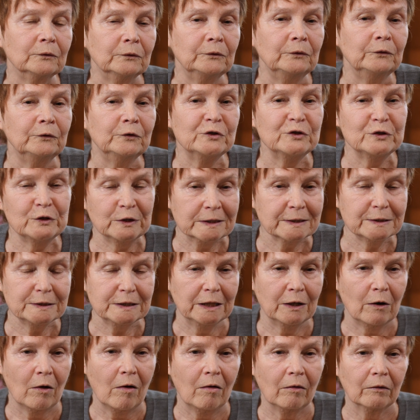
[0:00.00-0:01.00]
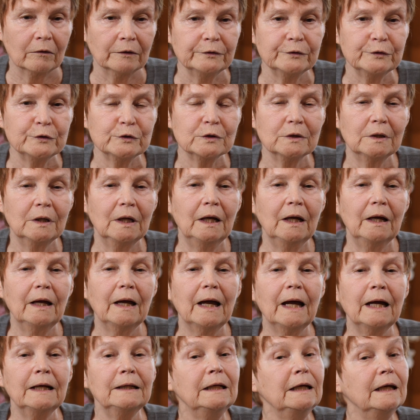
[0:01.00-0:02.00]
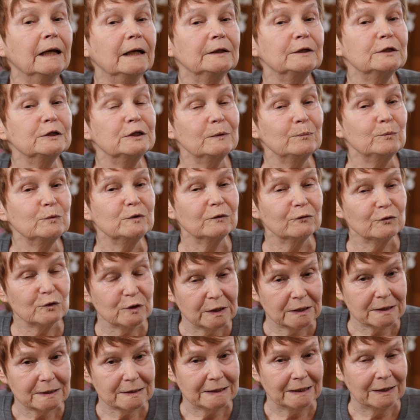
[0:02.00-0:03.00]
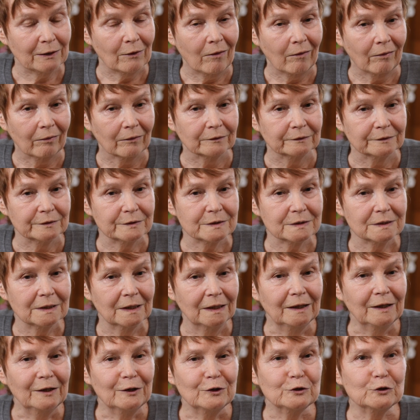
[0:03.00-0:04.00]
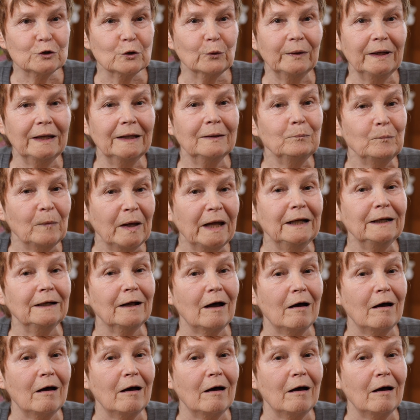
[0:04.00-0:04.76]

earned $60, and he had tips of $60, so he had made